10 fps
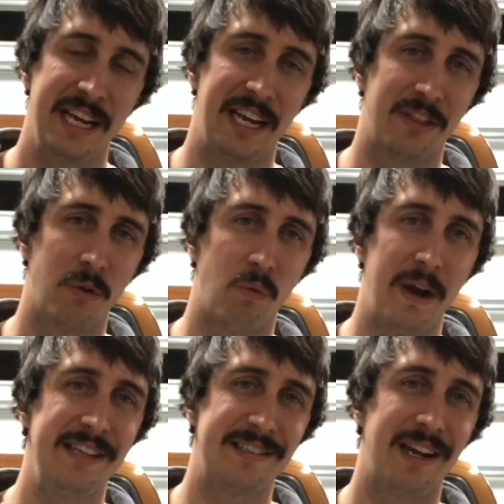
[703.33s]
get the
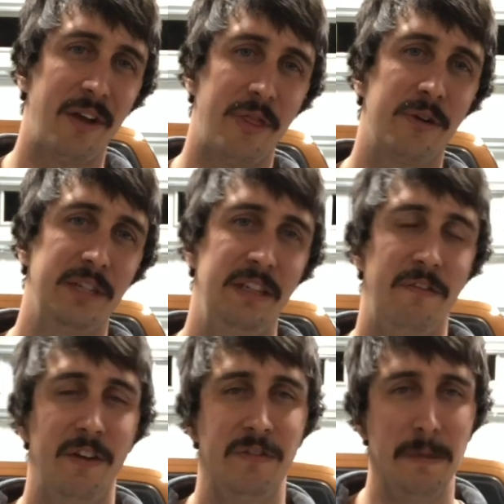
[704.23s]
right style
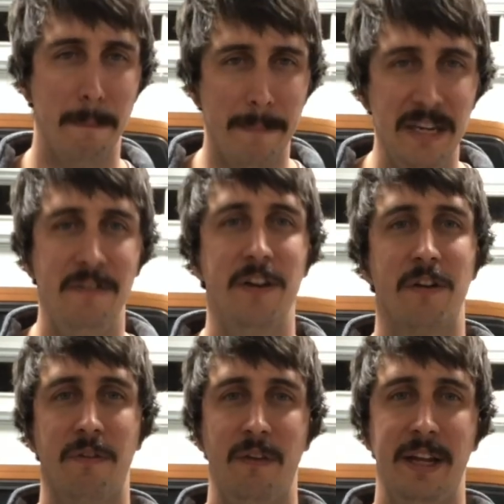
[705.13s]
1350
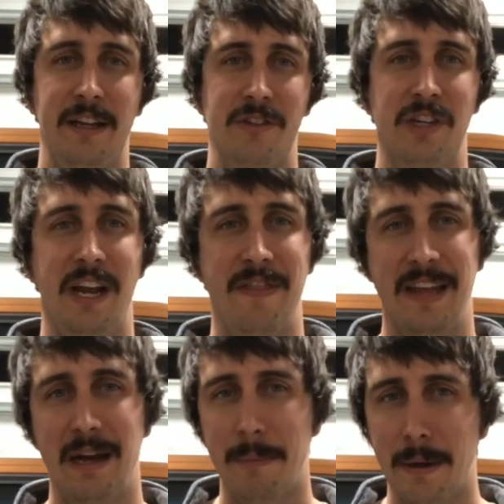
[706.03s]
beefier flange, and
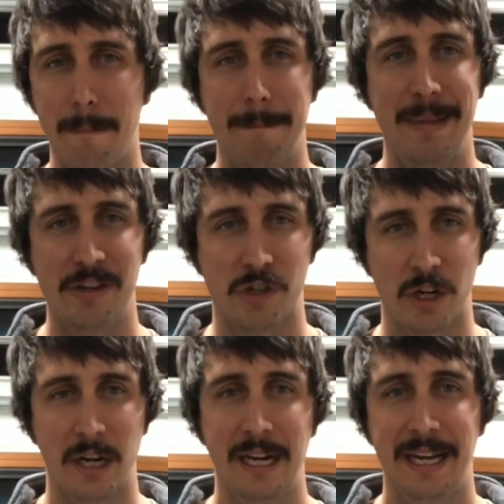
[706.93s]
then I'm gonna
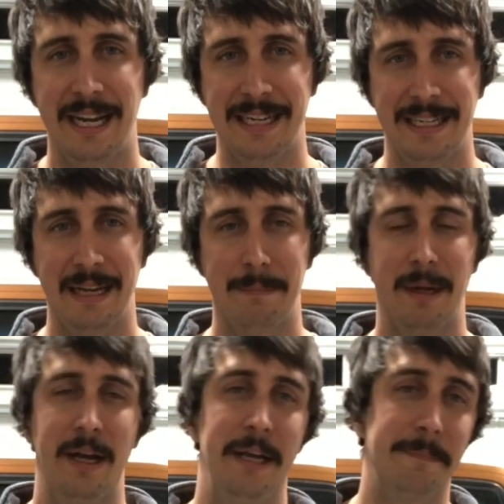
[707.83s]
measure and get
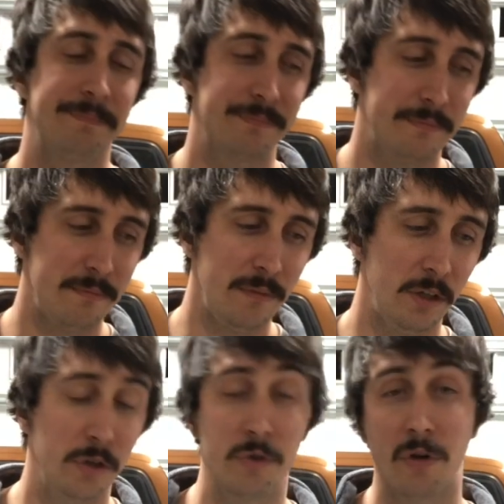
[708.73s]
my
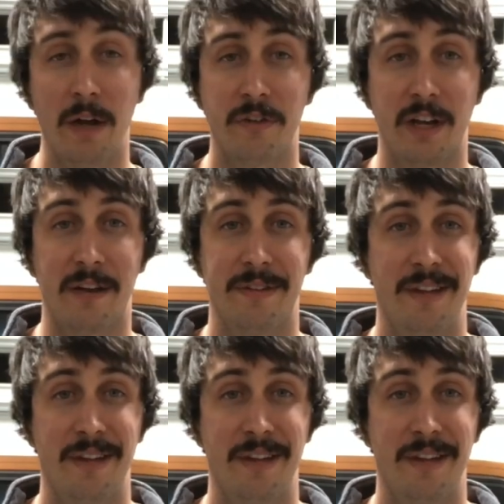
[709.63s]
new drive shaft.